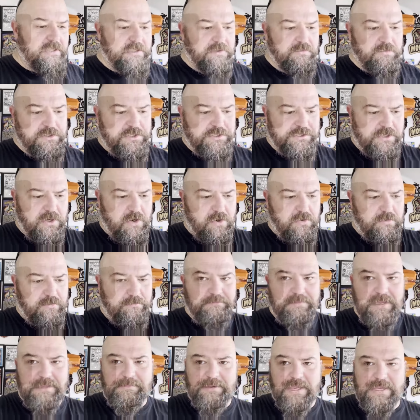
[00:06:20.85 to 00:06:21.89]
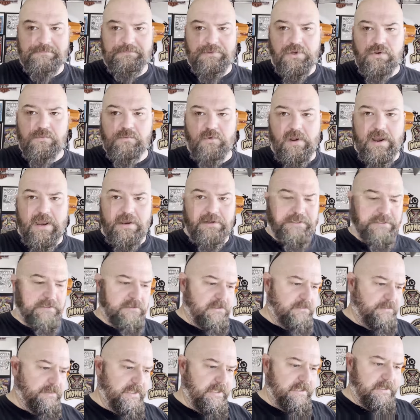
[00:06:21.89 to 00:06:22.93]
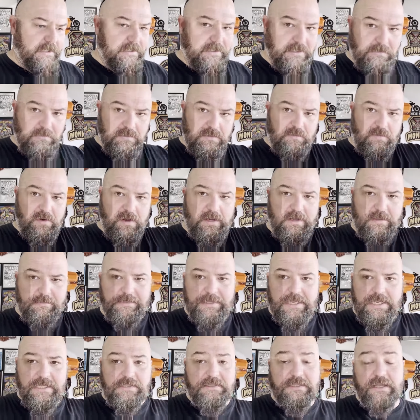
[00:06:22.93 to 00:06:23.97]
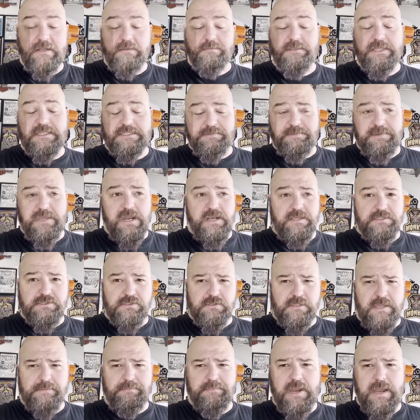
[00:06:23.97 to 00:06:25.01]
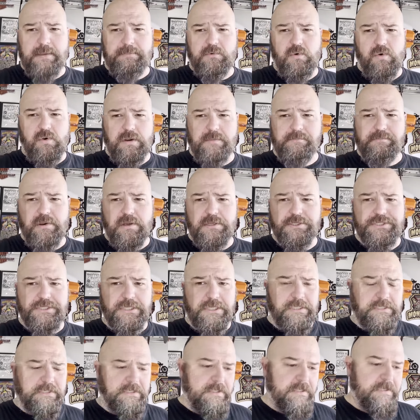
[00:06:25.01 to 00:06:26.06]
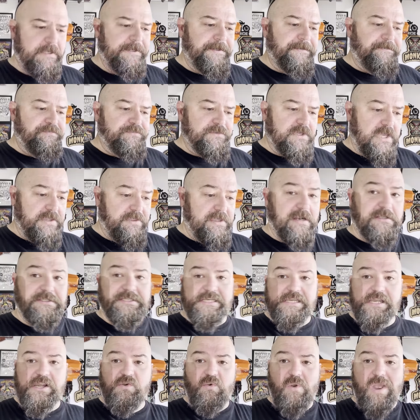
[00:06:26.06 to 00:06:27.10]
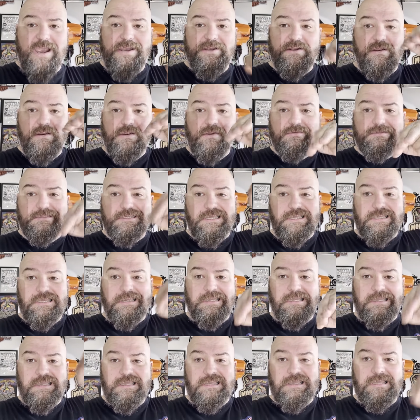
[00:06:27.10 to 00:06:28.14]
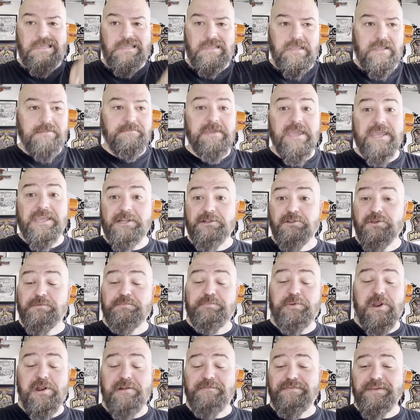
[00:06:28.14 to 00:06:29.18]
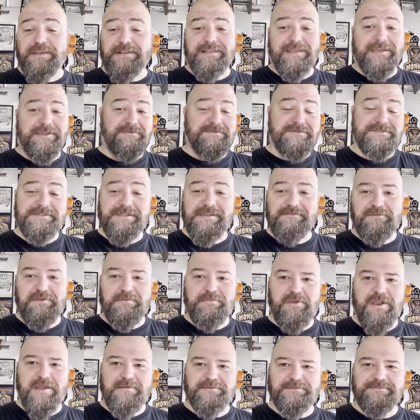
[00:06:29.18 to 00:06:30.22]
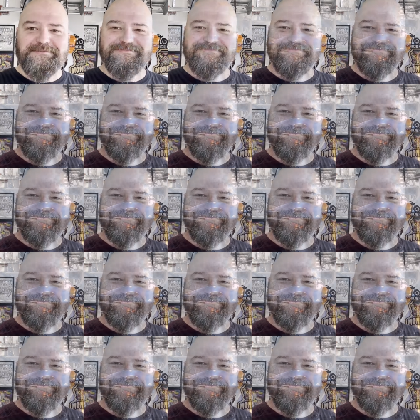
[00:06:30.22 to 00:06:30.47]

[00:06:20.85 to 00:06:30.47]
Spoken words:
and then we'll just go bing, bang, boom around it a little bit, and then we'll run a bead that'll, let's be honest, look like popcorn and bird shit, and then I'll take a grinder and go and make it look perfect like it was never a problem.